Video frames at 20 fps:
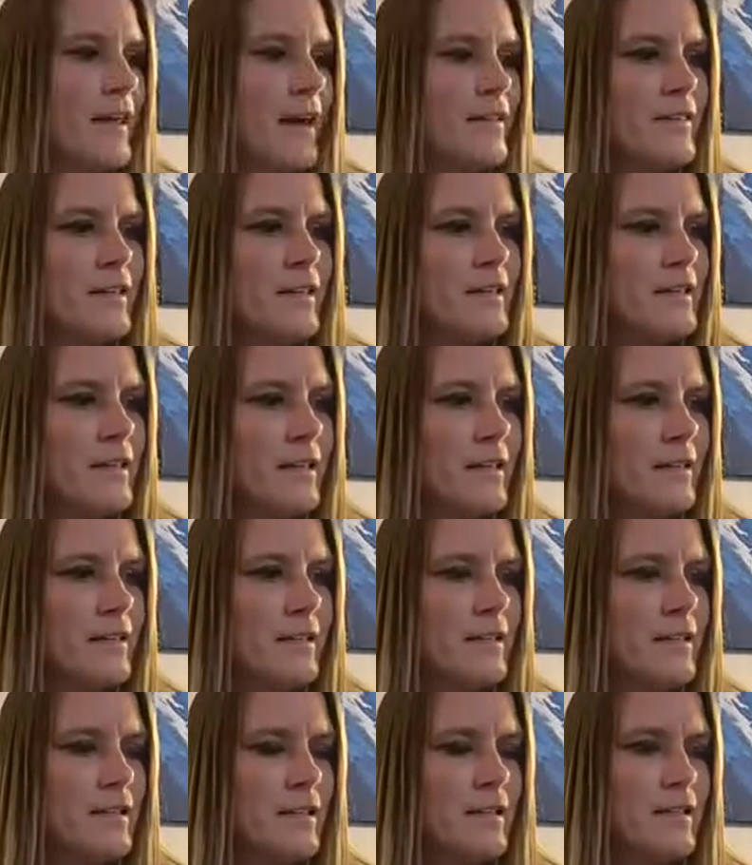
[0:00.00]
I think that
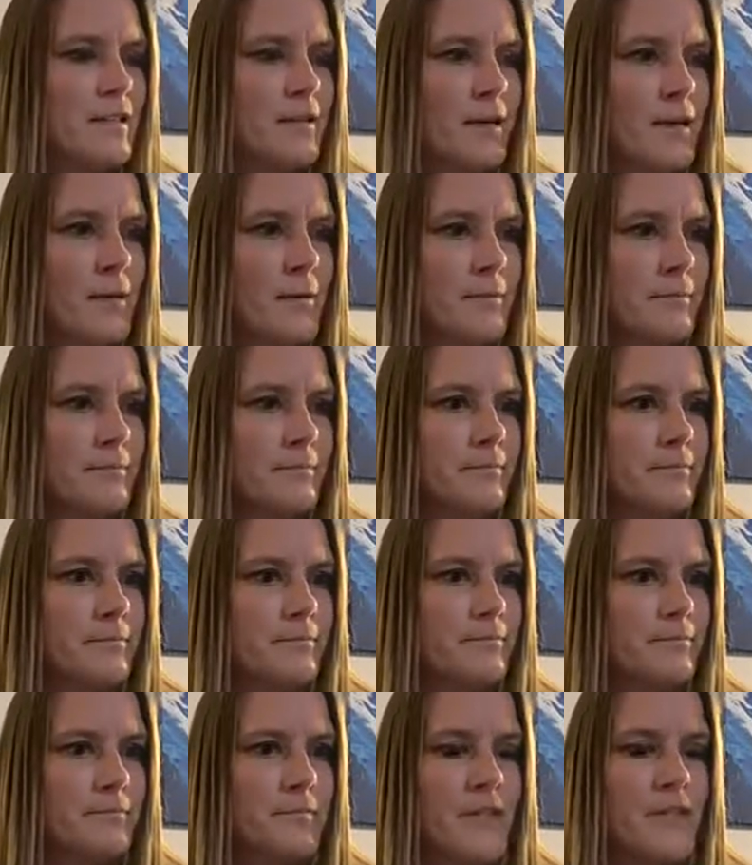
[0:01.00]
this is,
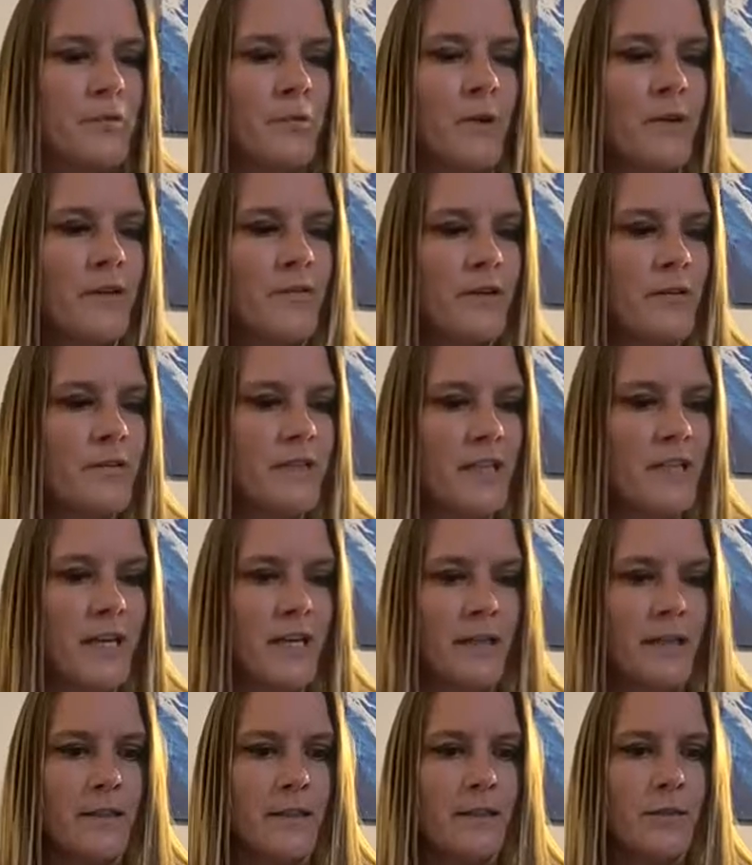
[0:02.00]
it's one of those
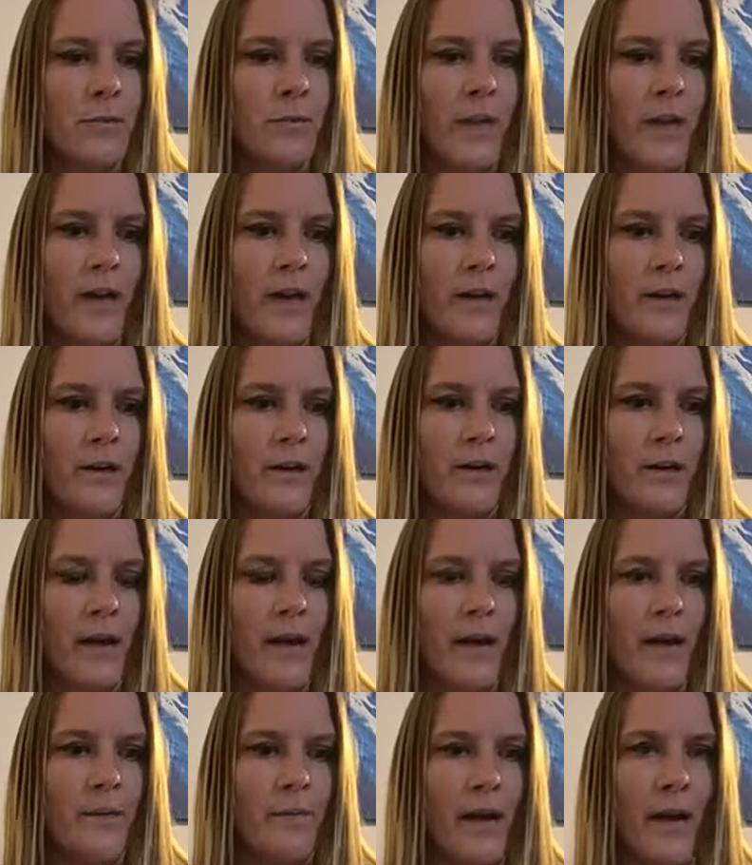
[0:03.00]
things where
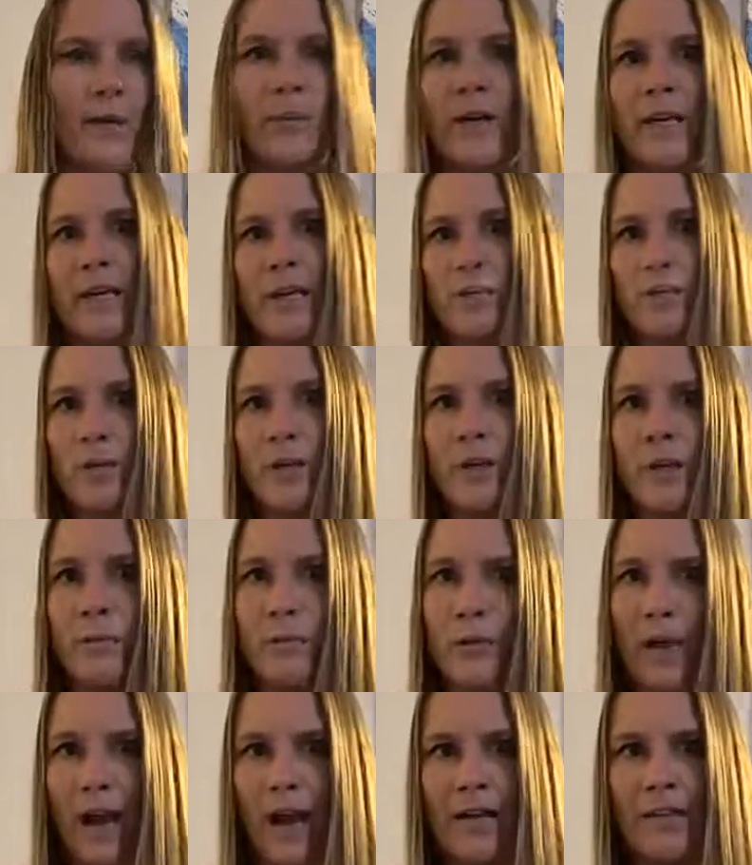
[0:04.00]
I went in pretty
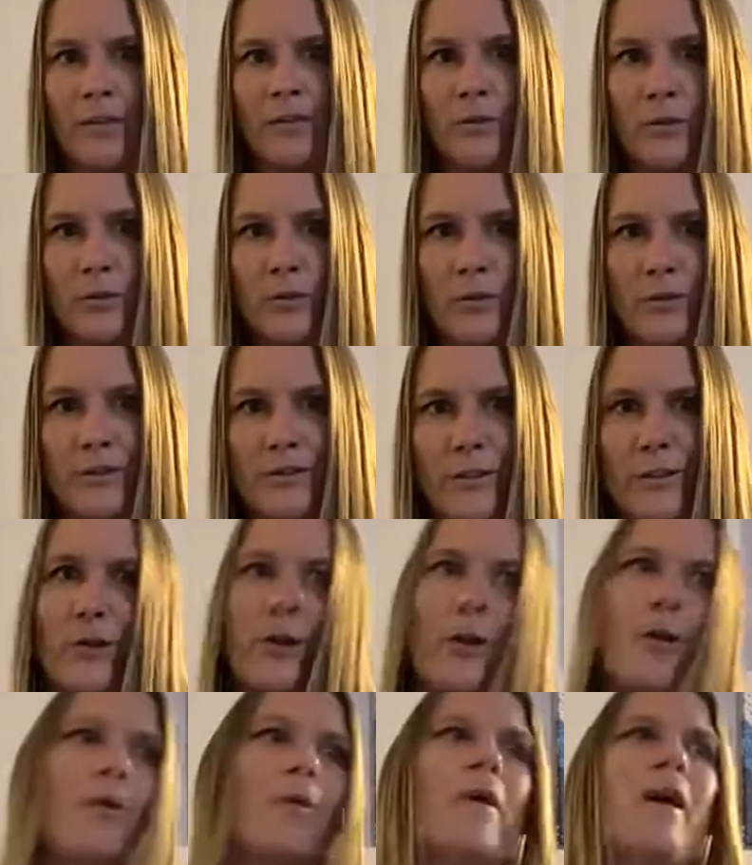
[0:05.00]
blind a few years
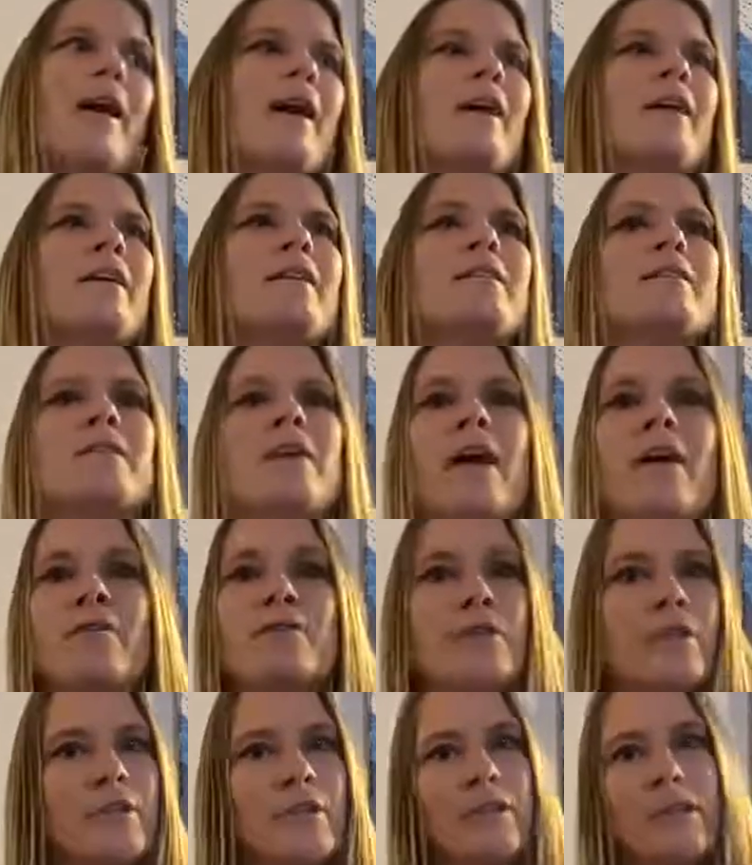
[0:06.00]
ago, and I've
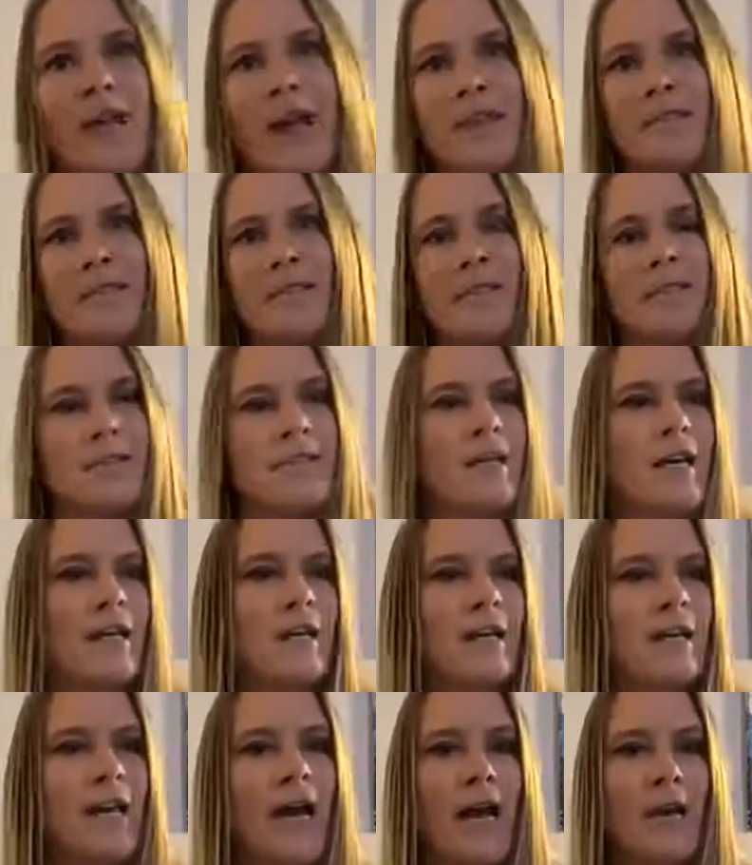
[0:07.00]
learned a lot since
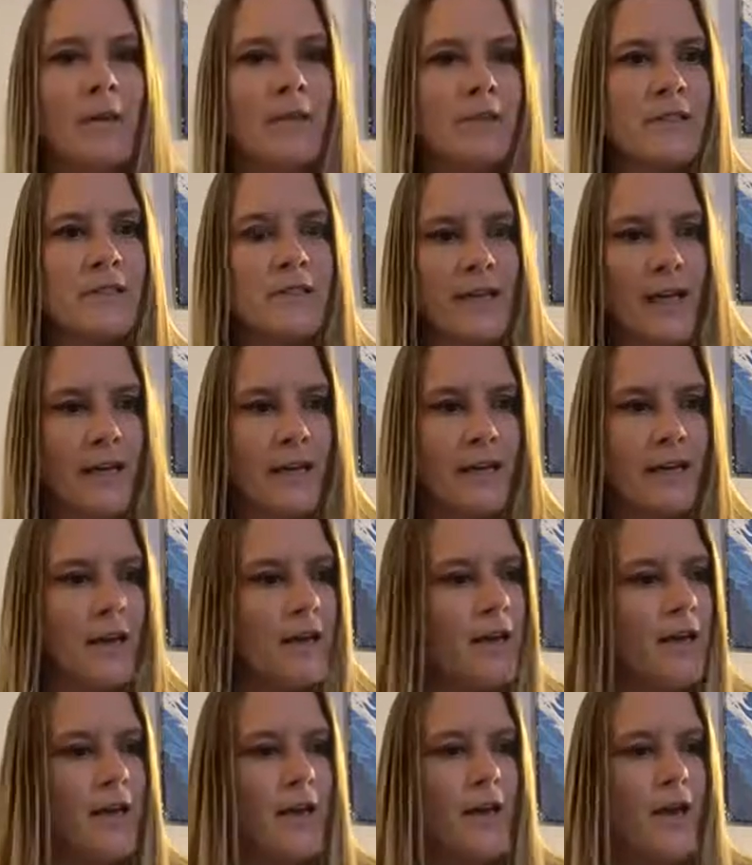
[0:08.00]
then. And I would say
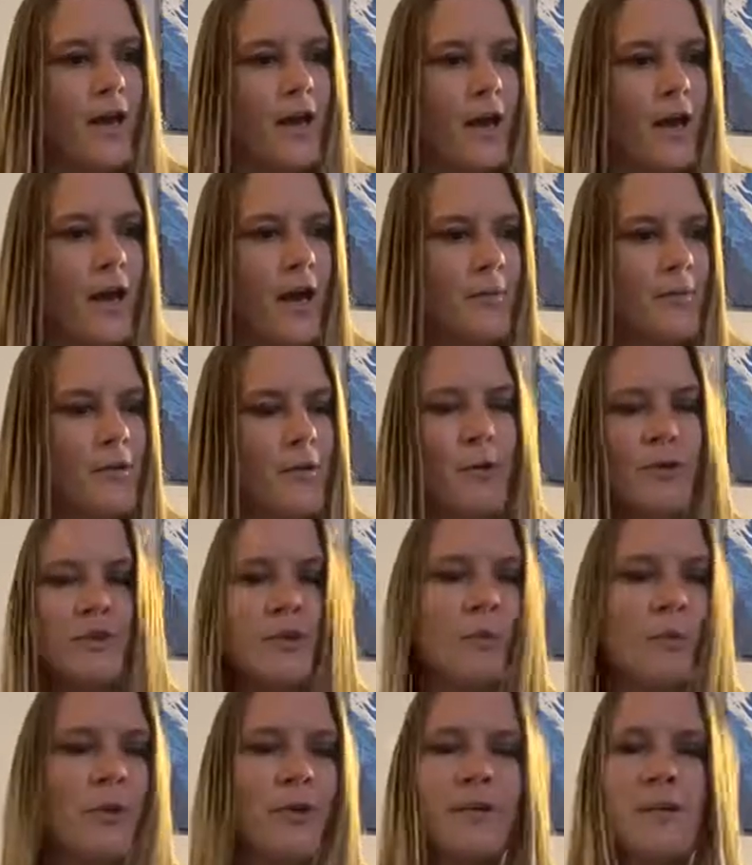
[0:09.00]
the
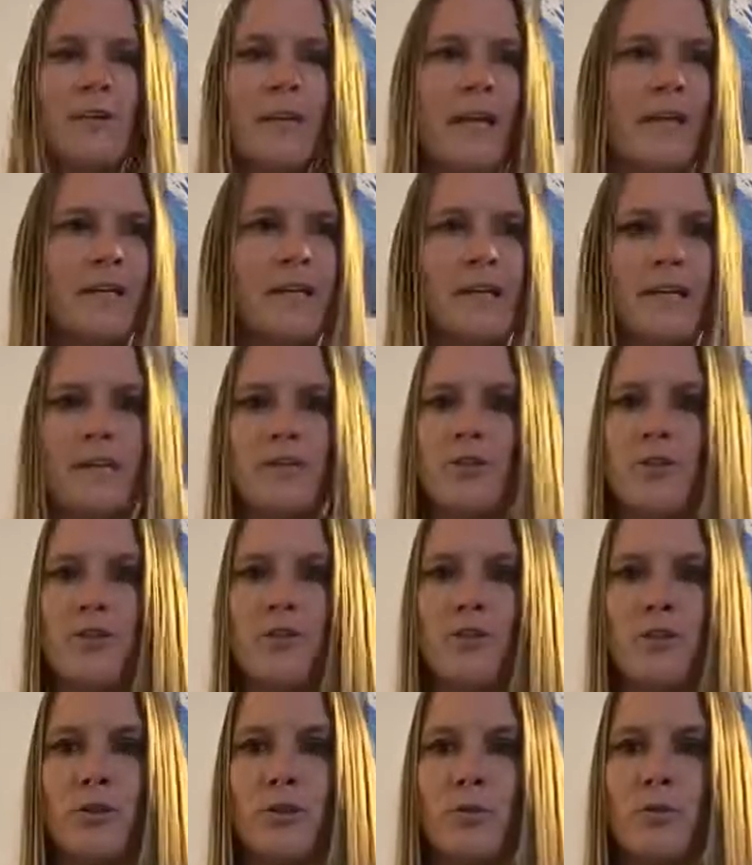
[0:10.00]
most important thing is
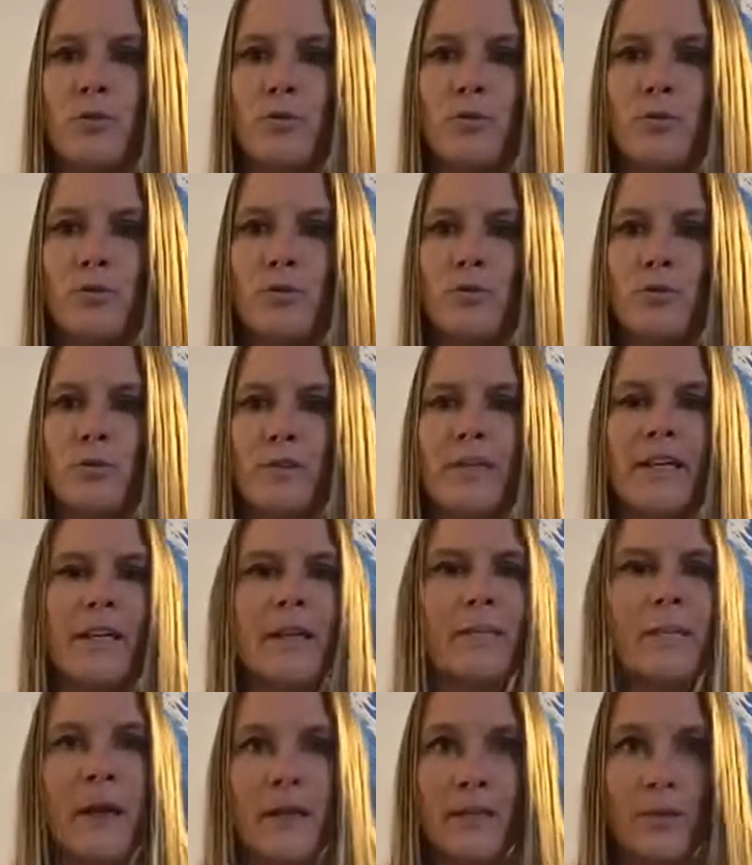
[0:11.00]
to
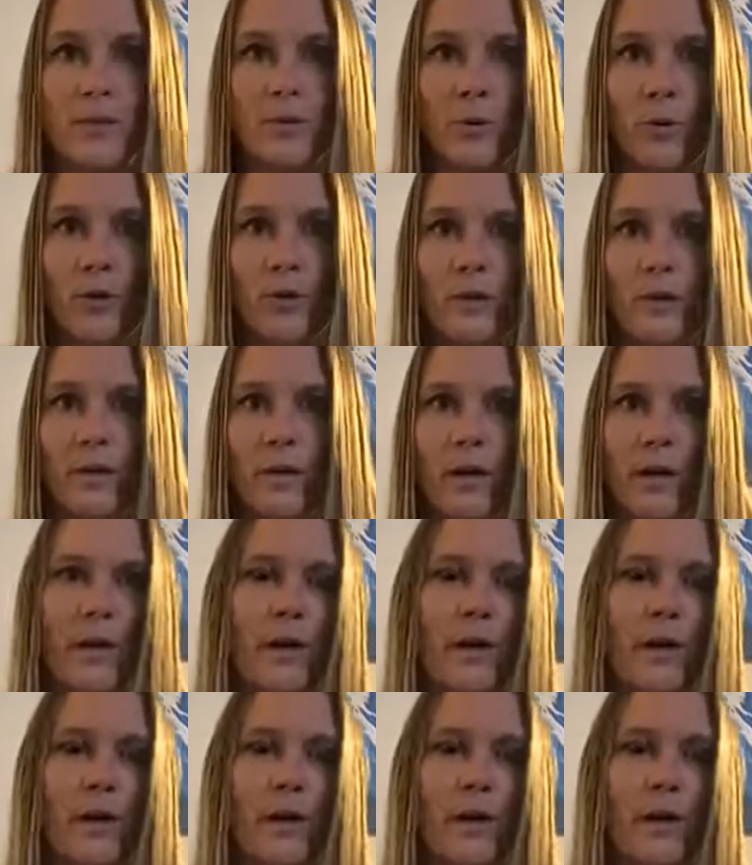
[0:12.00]
get a mentor,